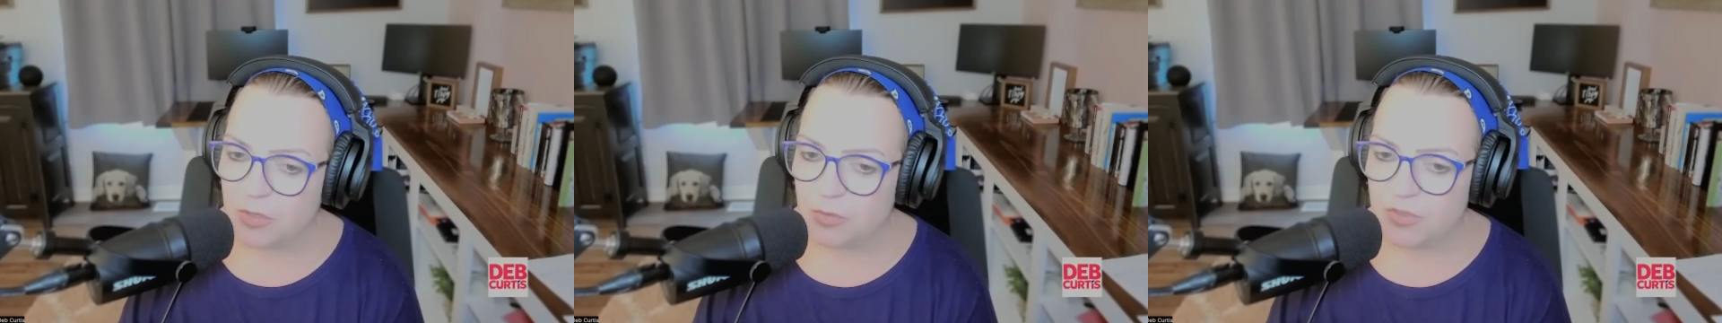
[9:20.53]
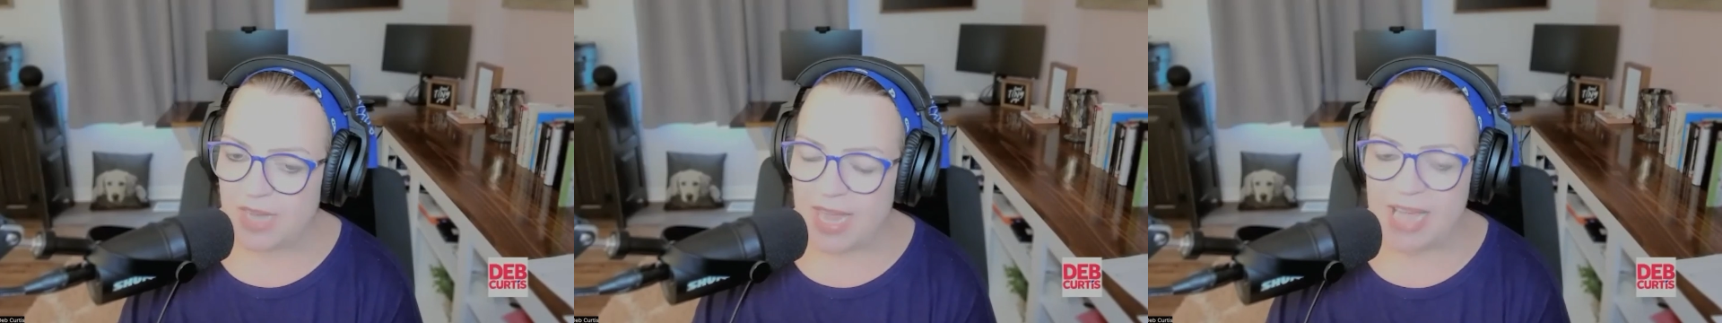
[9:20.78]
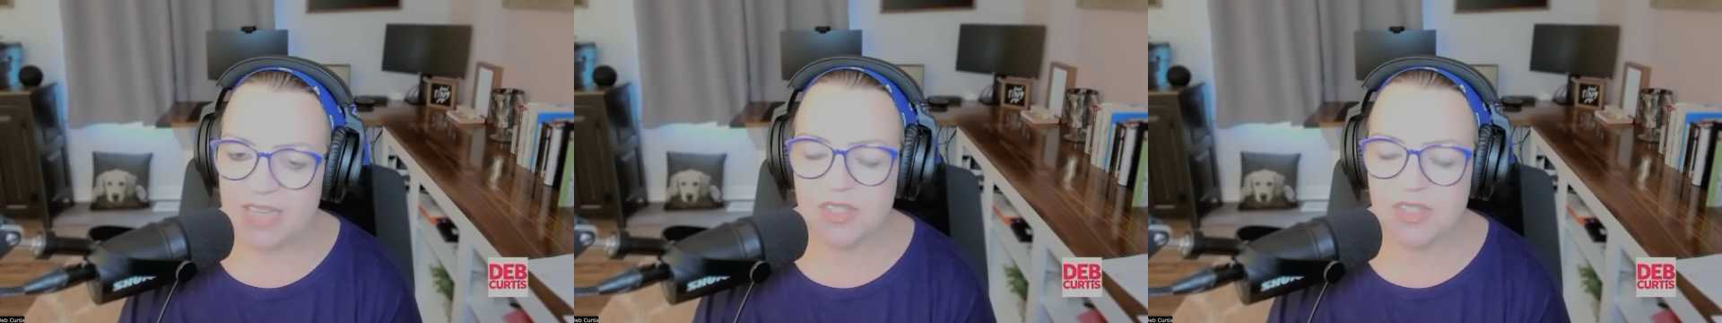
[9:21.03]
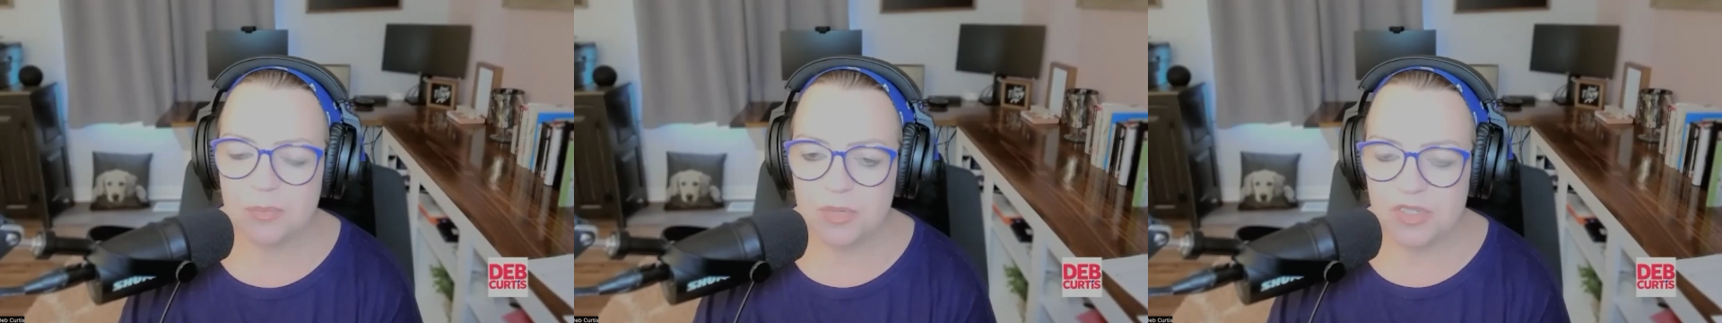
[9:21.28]
to
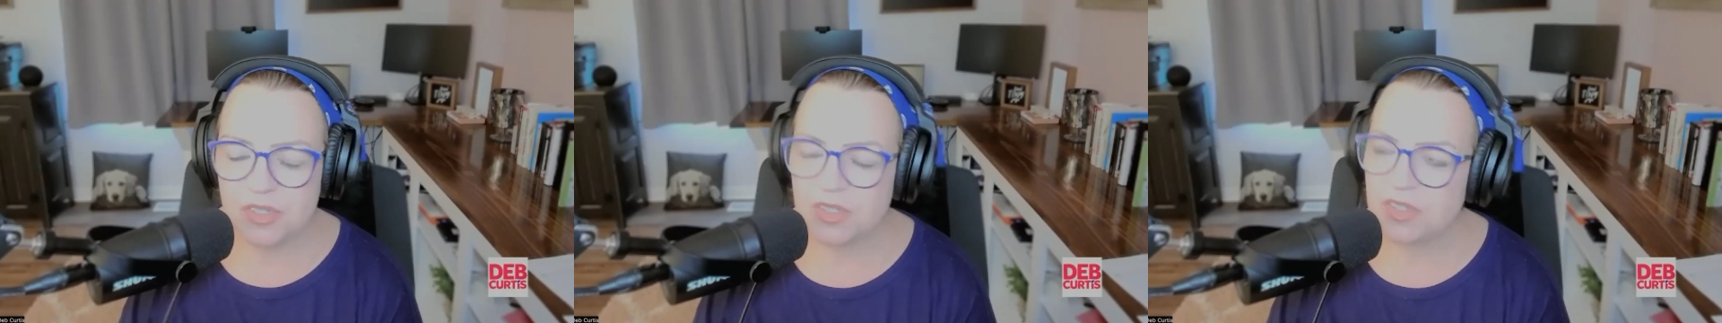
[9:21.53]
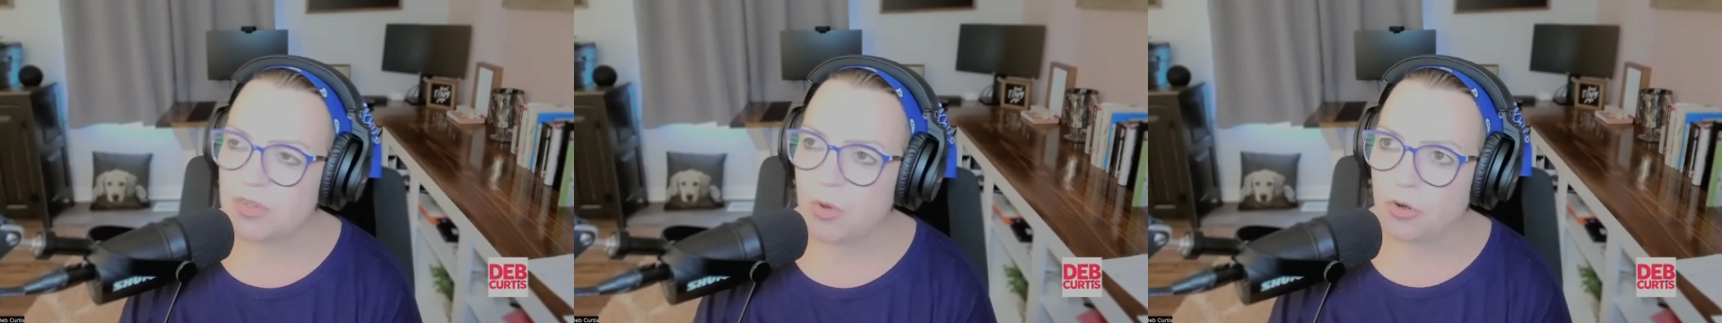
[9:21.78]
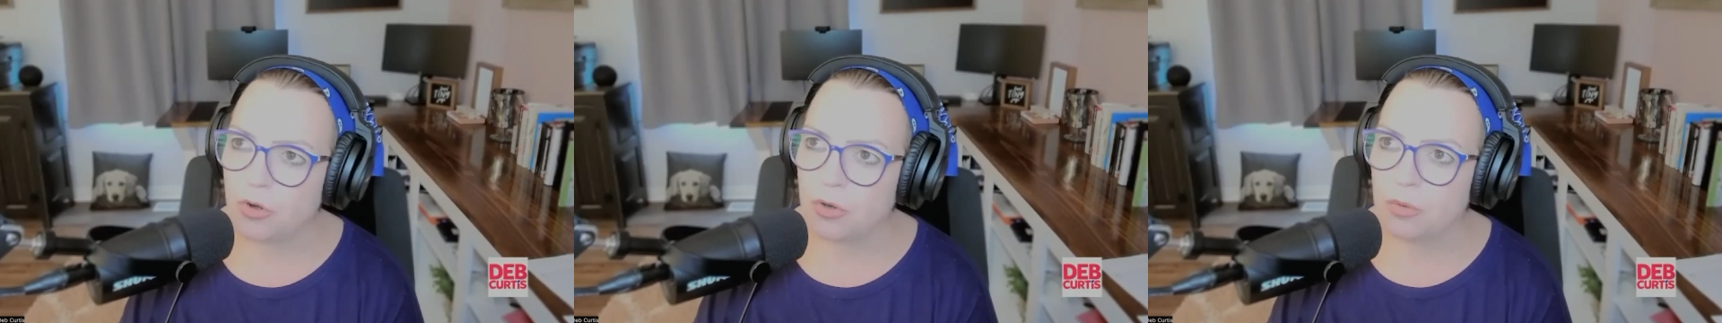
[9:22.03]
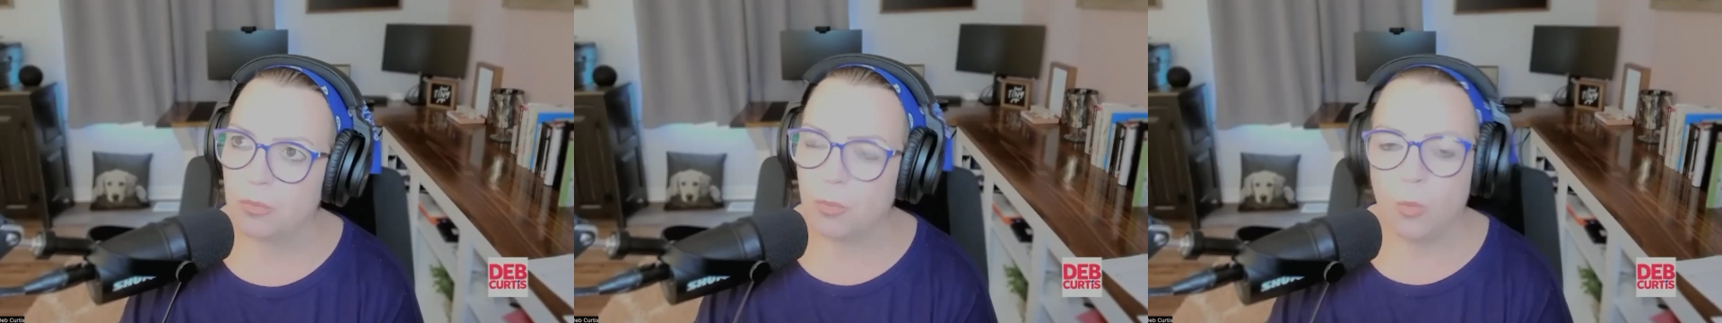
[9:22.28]
ask the business
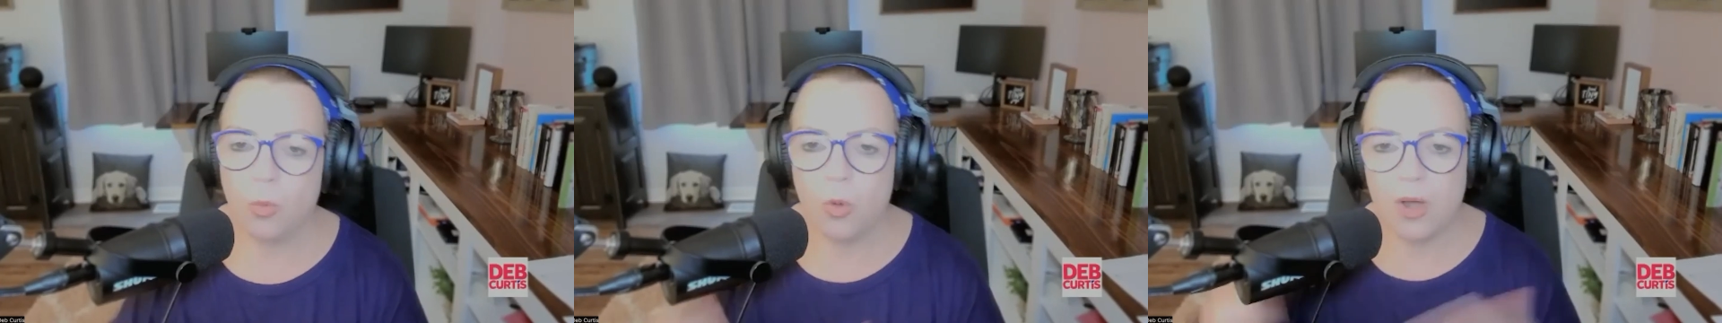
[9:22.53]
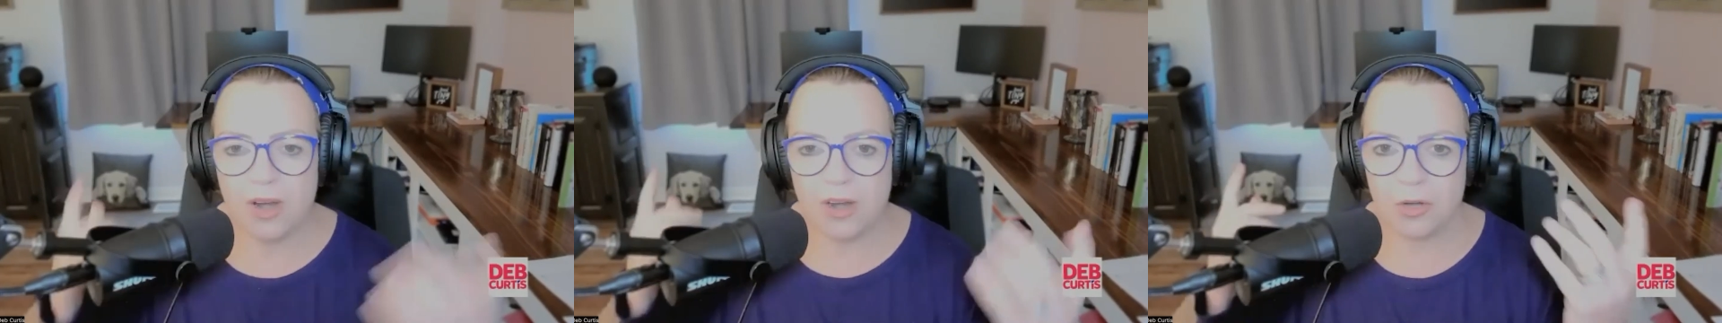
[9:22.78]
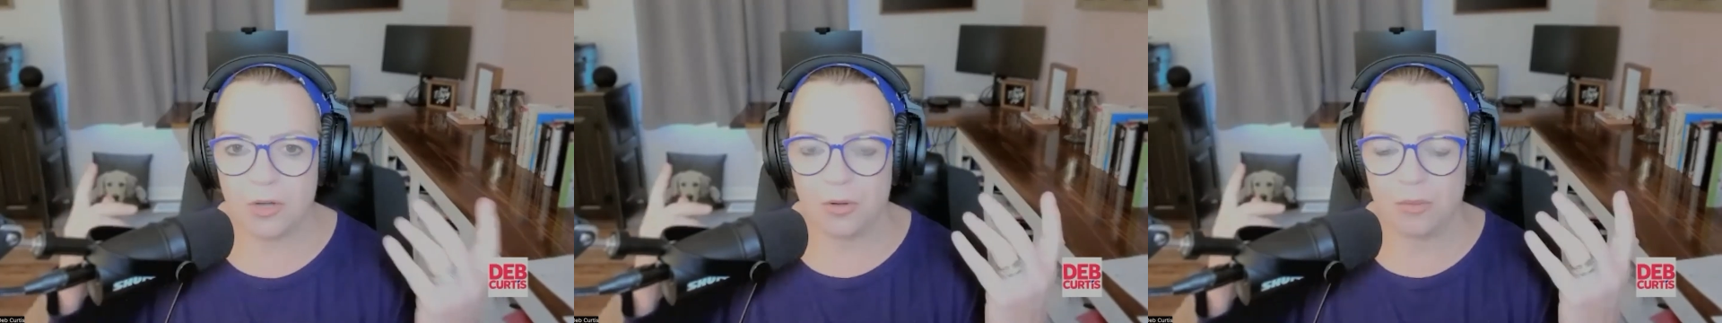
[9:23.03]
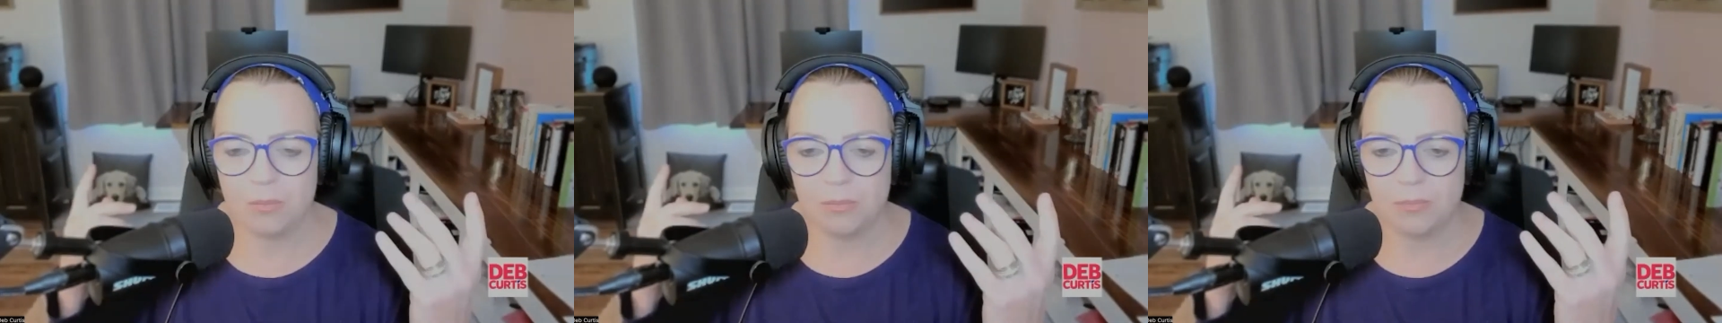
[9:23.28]
owner, what are your